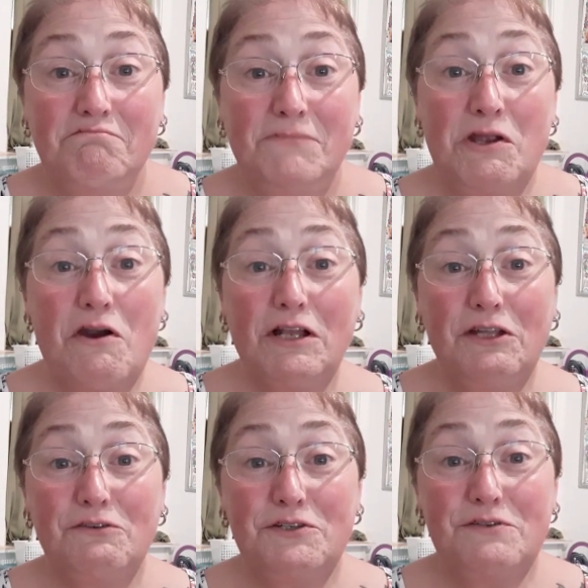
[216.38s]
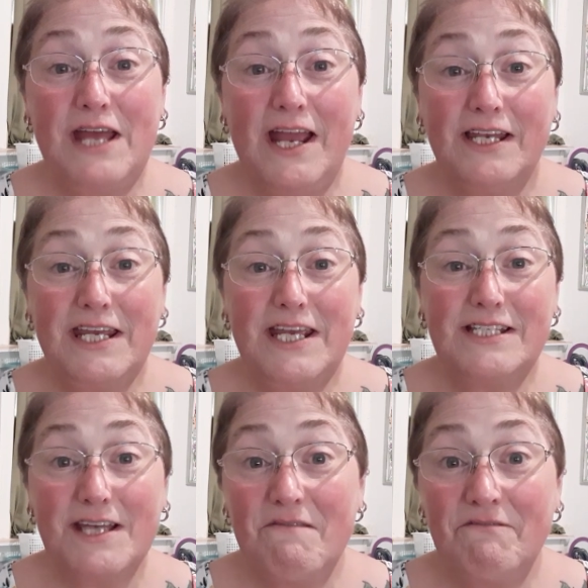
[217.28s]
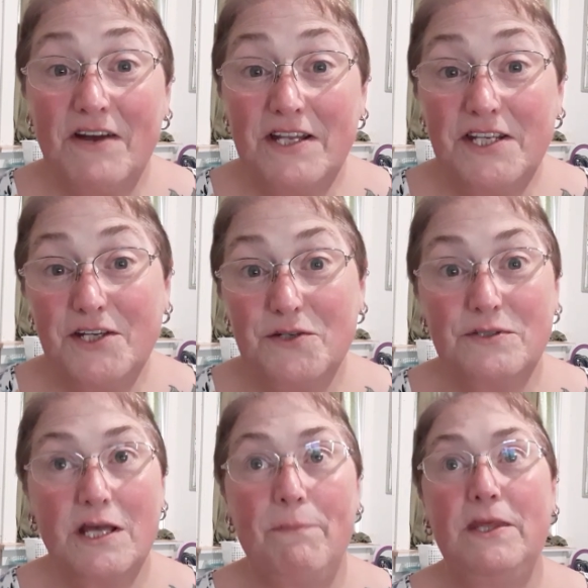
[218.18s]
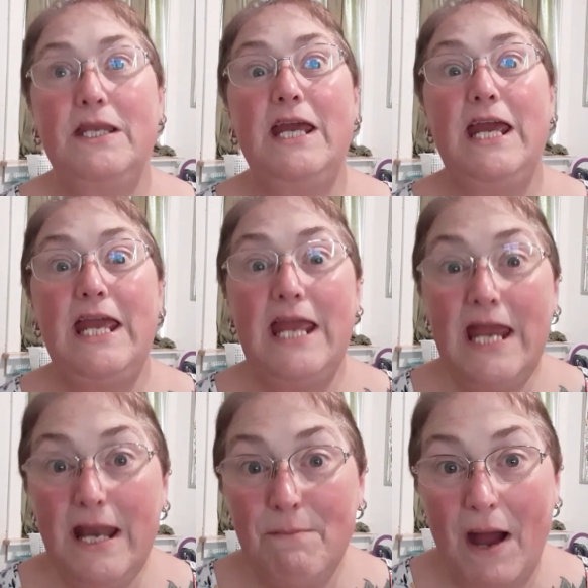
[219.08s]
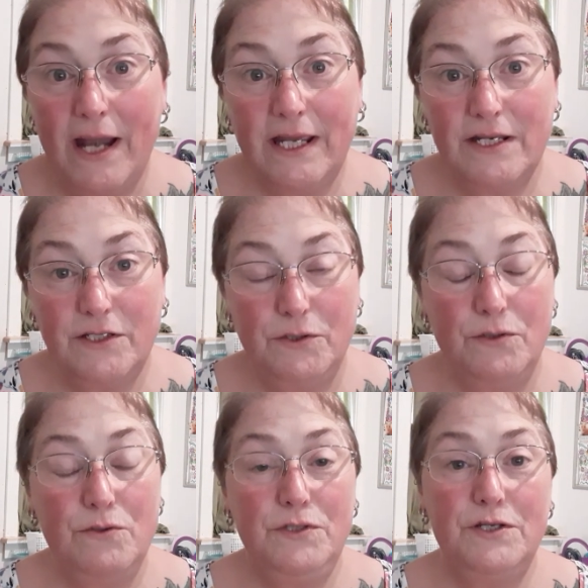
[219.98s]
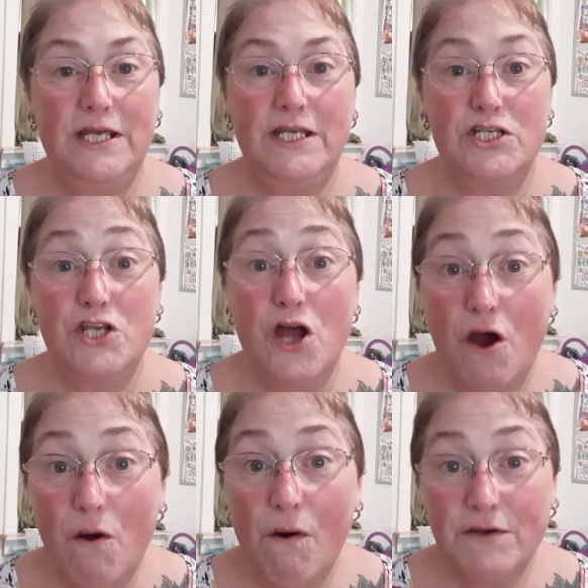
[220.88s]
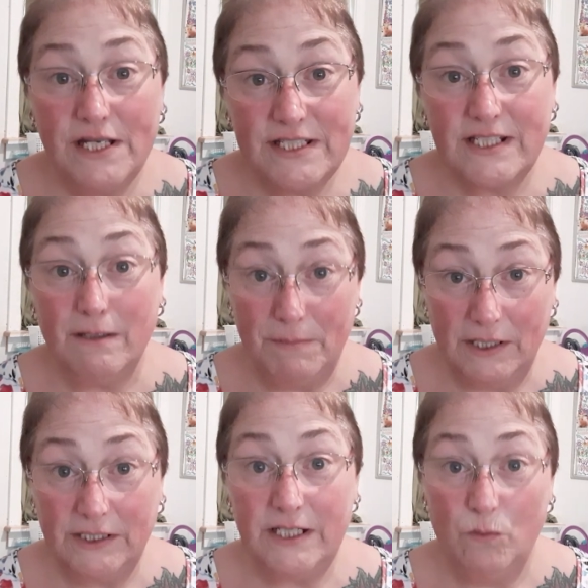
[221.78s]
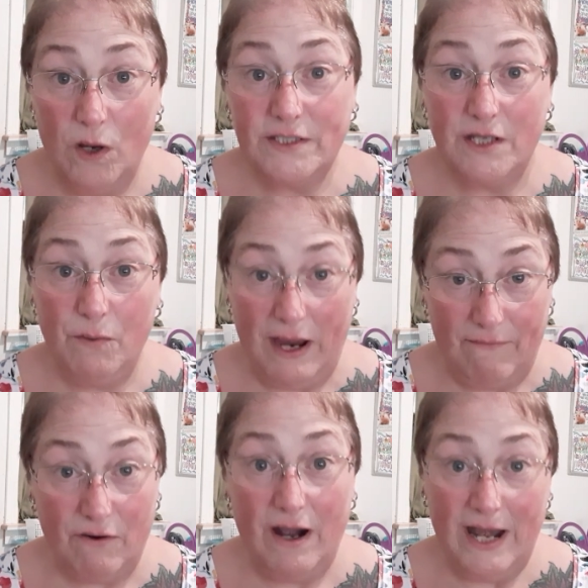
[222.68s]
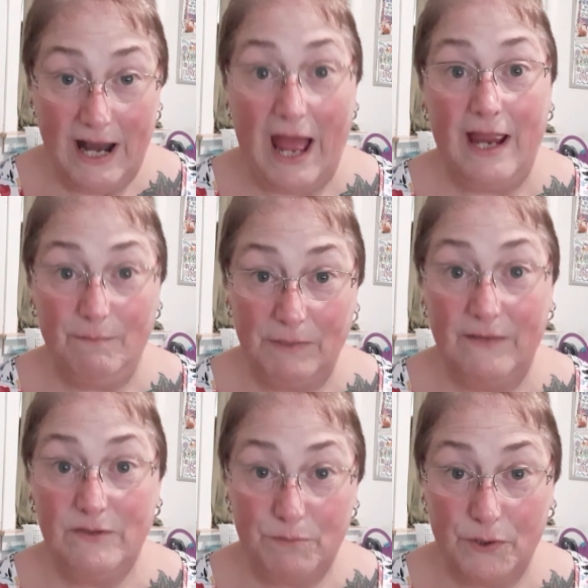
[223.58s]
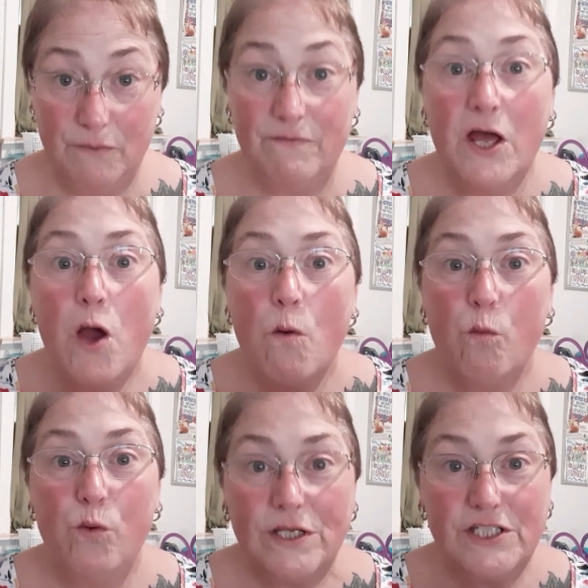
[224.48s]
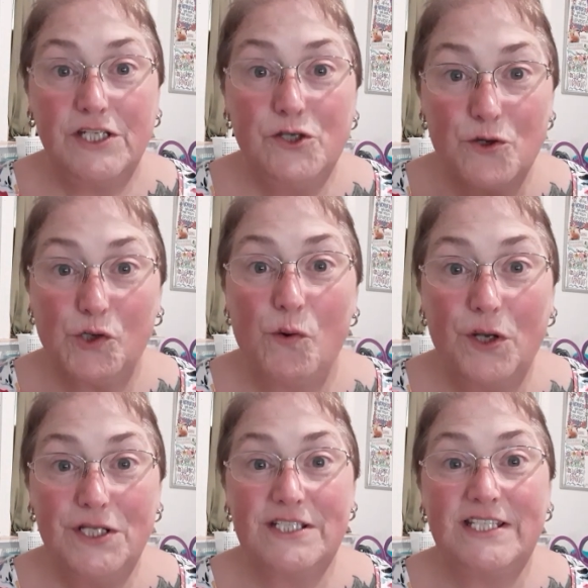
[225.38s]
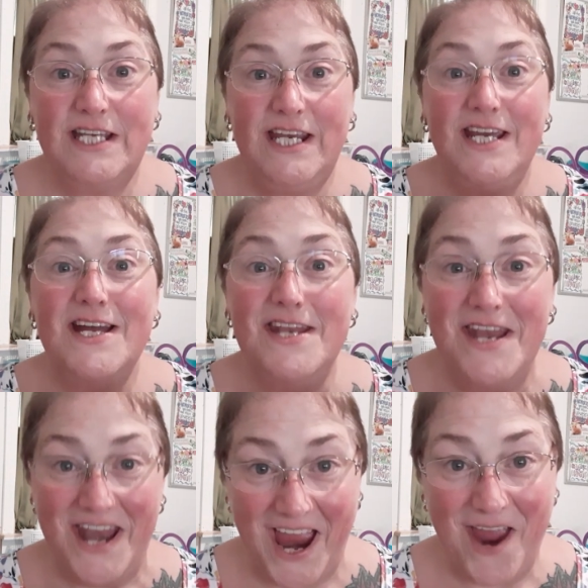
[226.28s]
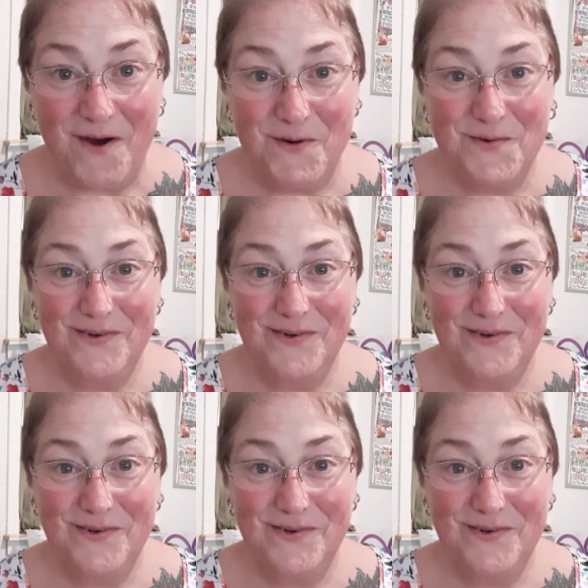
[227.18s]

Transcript: Learn a little new technique, something fun to do, something anybody can do. You need no artistic ability whatsoever, and I am living proof, which you're going to see now.